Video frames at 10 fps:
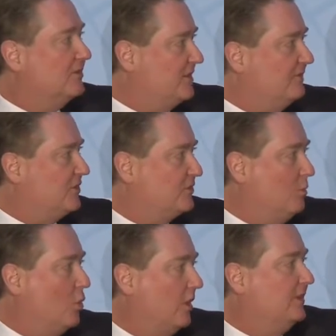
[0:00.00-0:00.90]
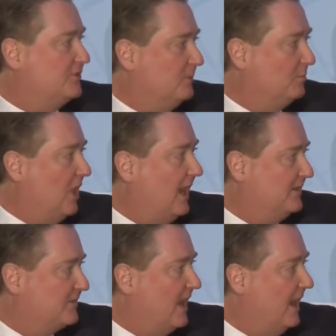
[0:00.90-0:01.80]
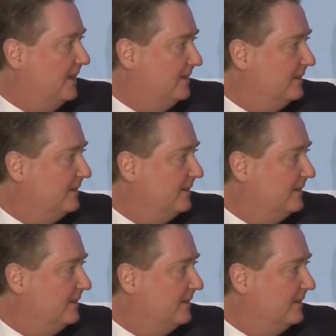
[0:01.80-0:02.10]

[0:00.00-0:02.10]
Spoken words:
as gives us more on the supply side.